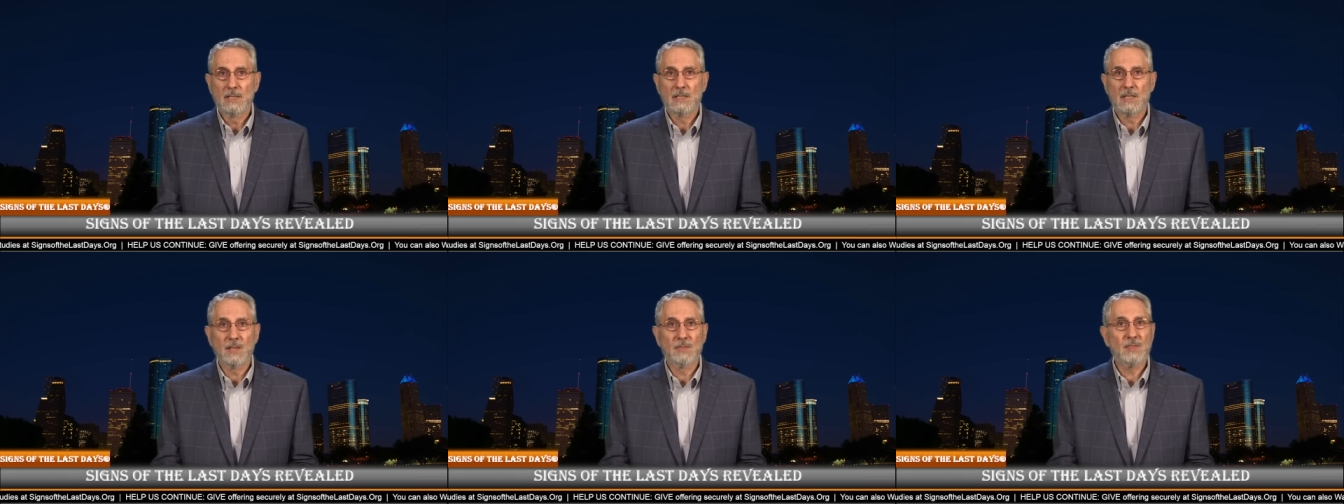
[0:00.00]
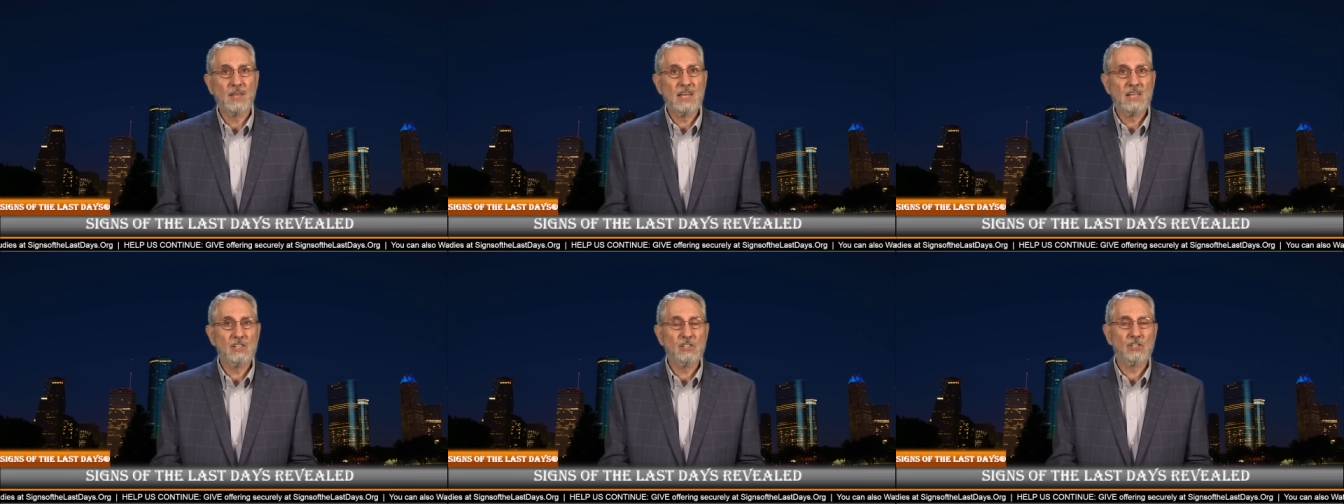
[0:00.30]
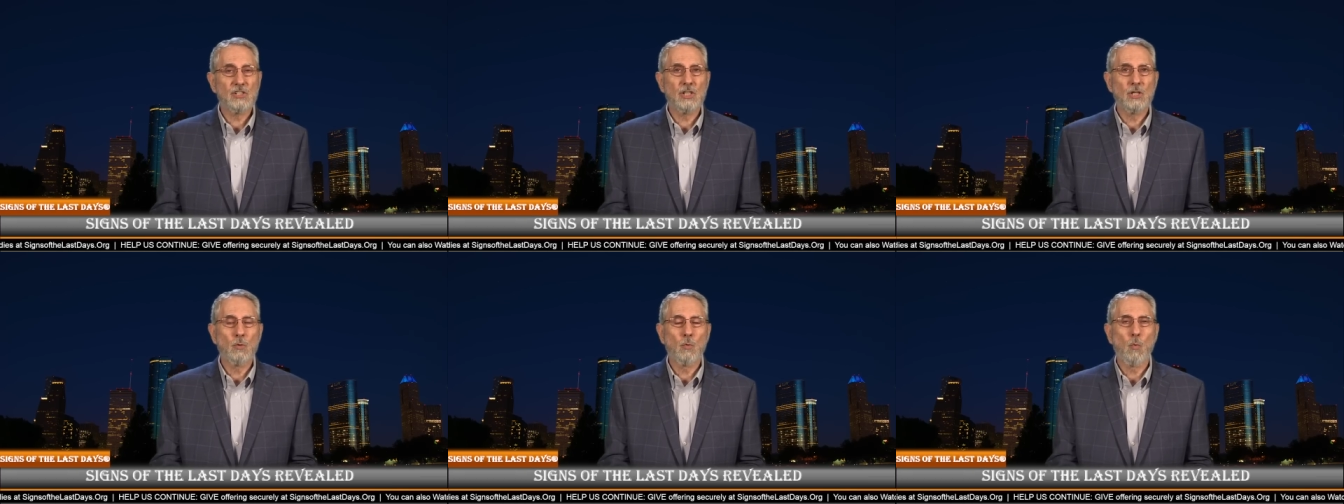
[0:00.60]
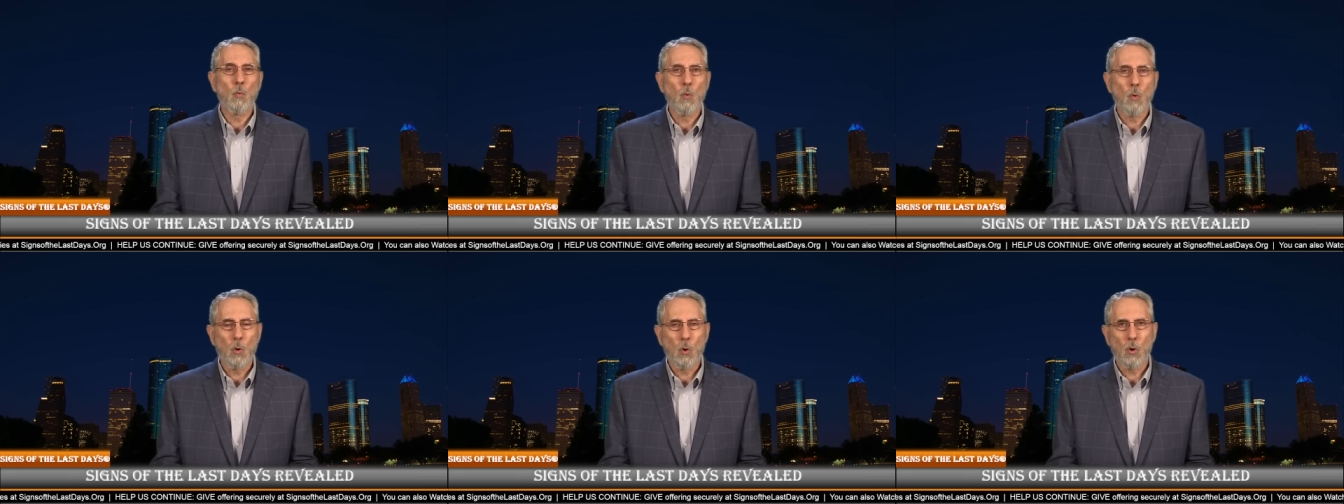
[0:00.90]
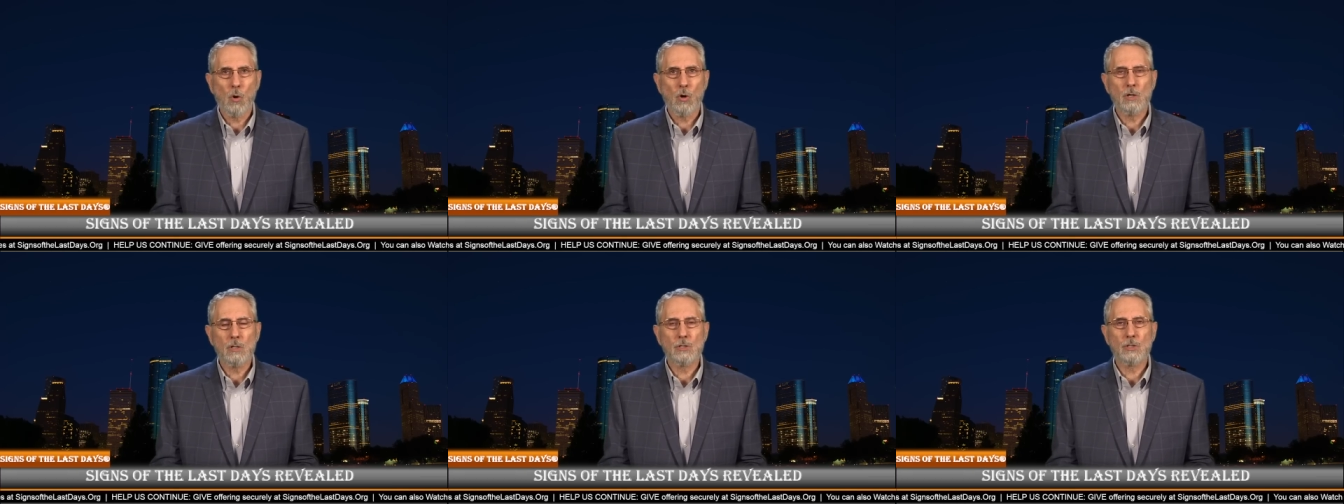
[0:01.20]
that they see
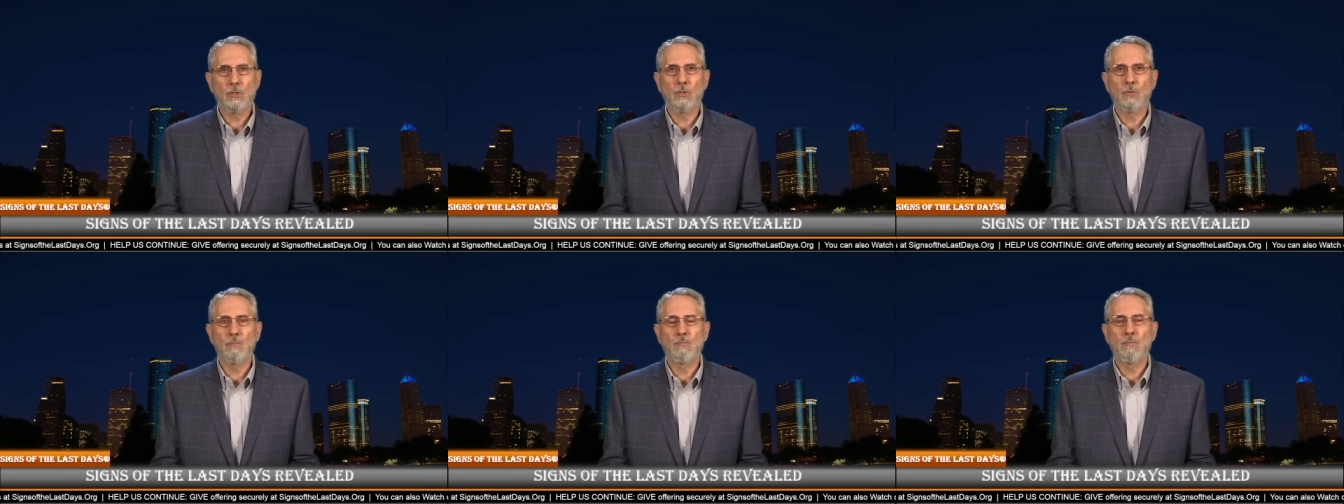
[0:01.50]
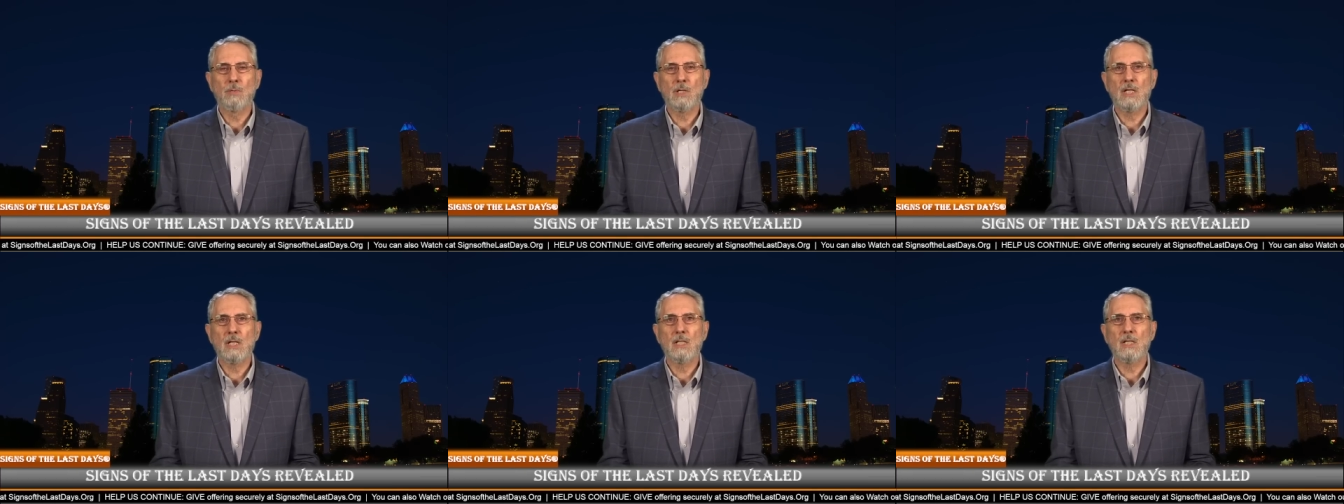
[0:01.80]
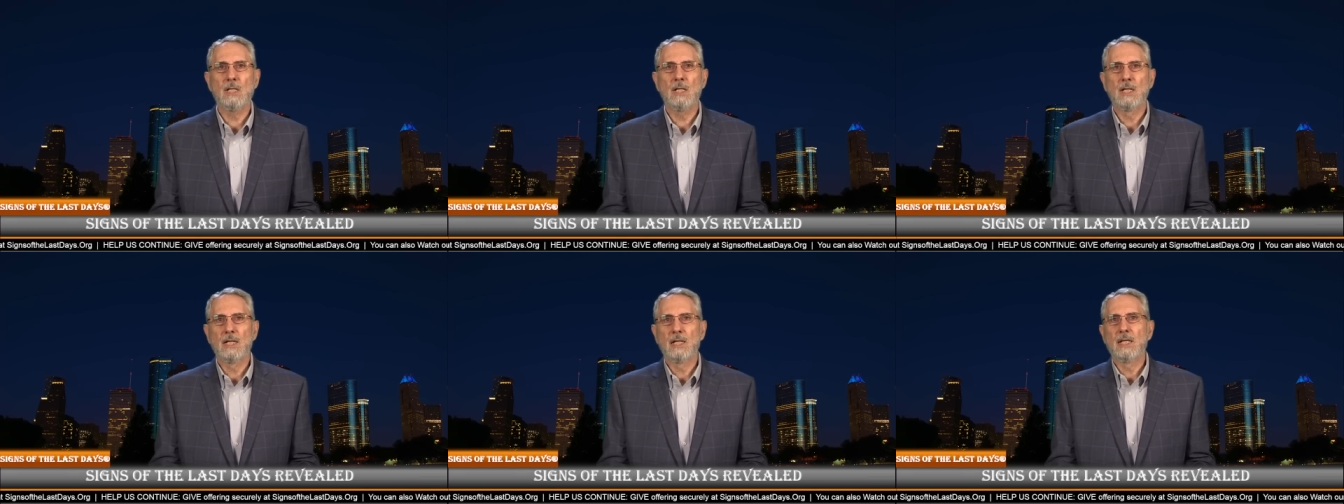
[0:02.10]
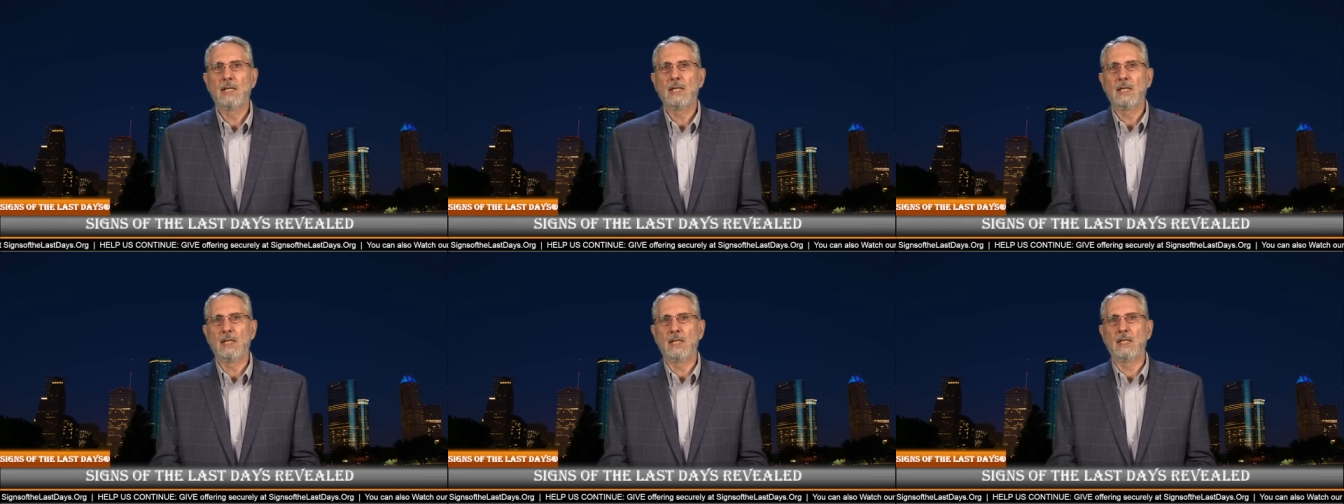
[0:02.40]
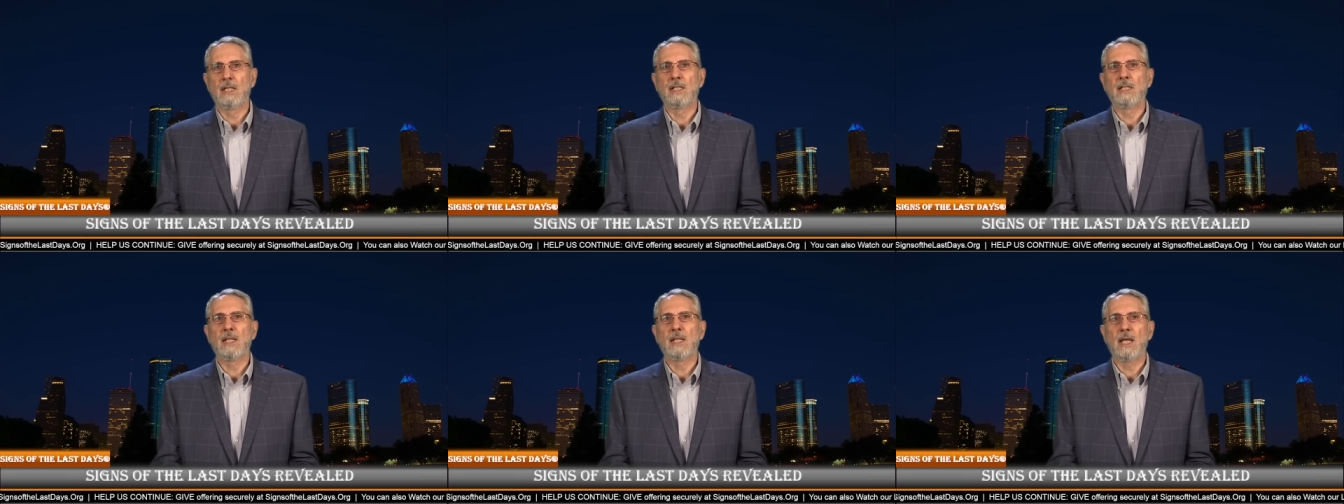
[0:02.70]
war to be
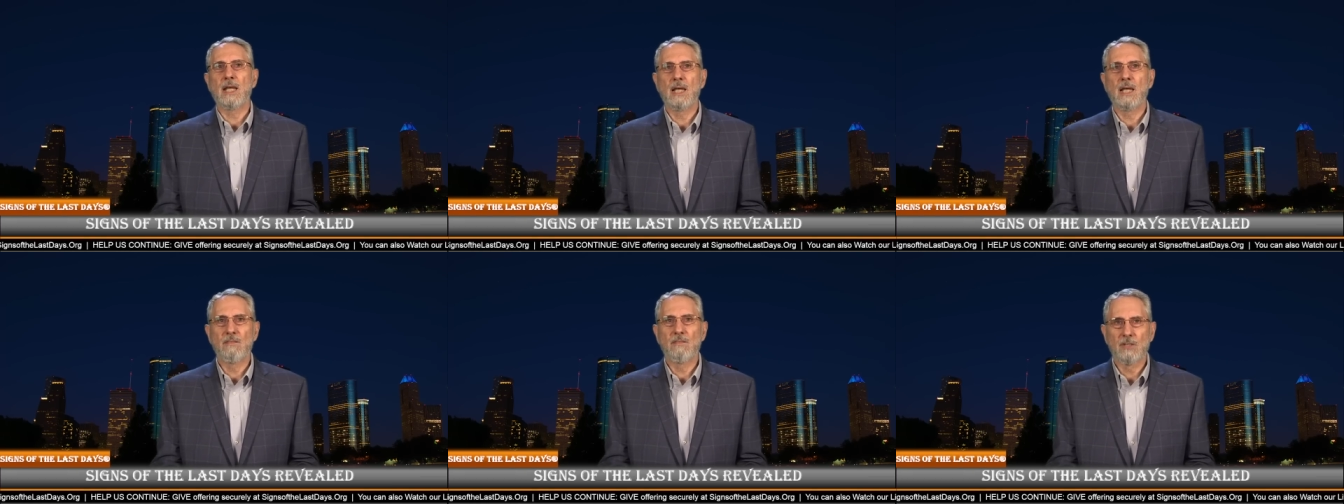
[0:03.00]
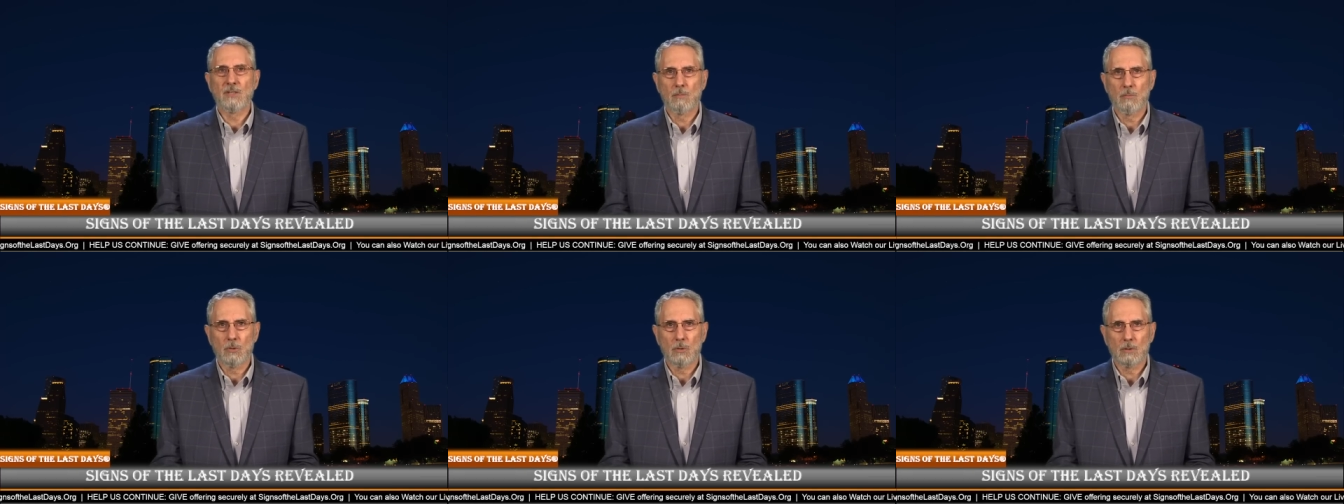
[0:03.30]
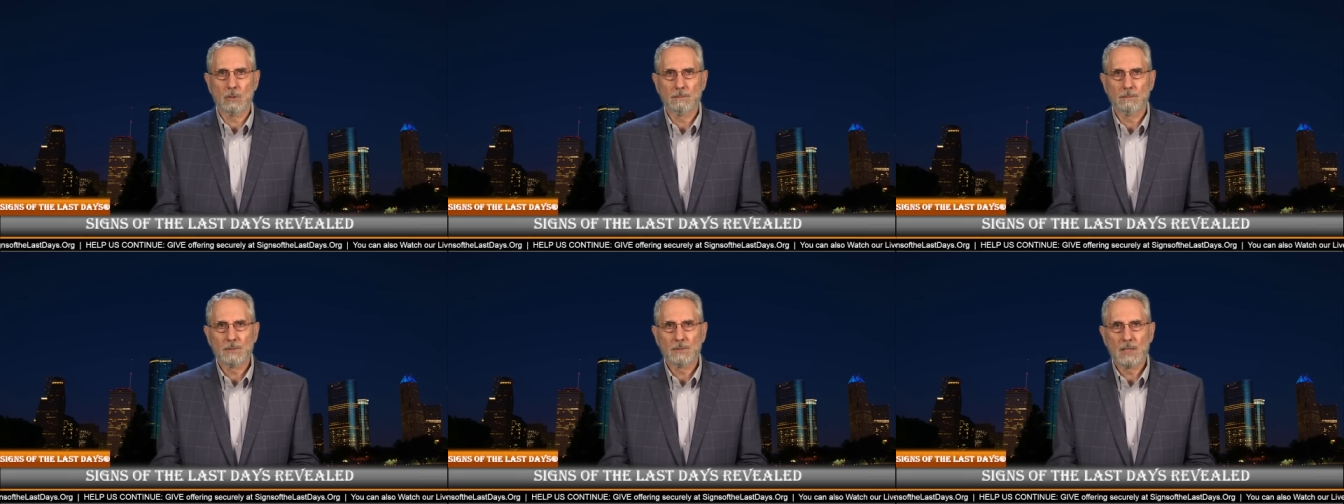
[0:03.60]
inevitable.